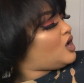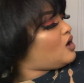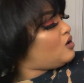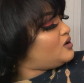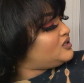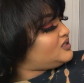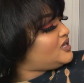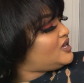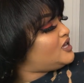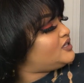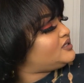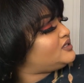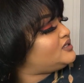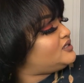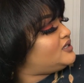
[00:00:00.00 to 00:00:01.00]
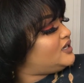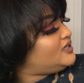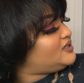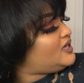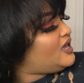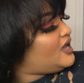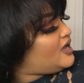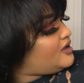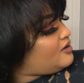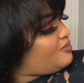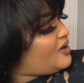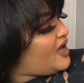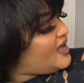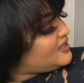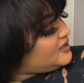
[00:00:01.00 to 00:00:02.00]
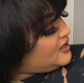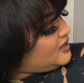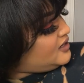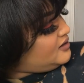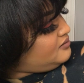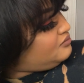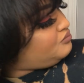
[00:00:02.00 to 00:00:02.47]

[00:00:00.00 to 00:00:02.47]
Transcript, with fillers: oh, it says six can capacity.